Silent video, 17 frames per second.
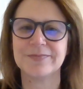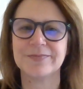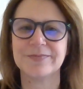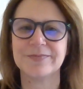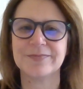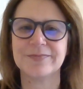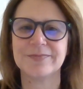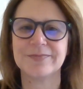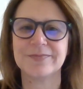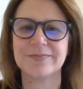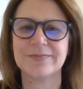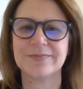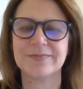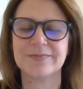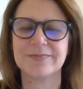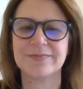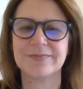
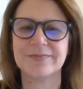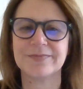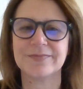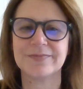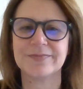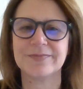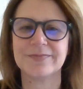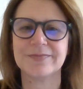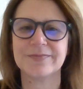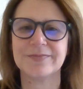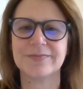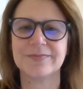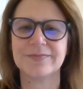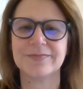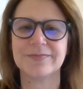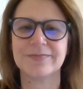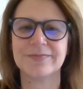
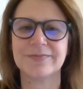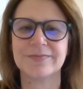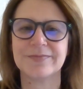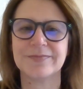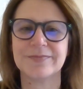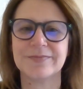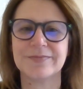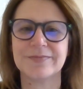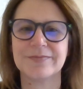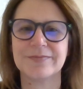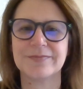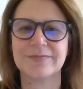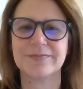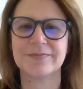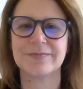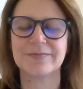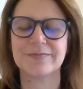
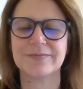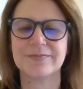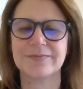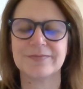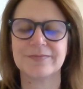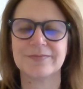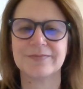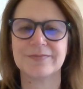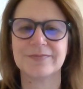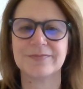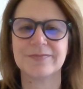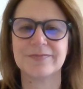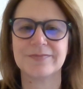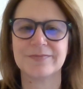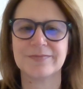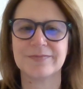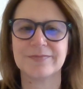
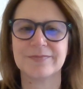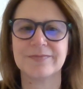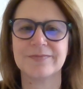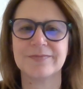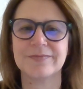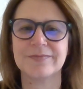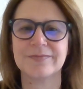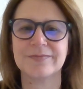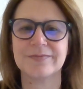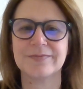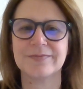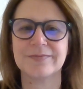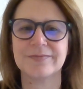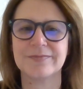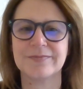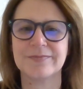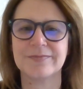
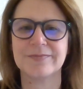(silent)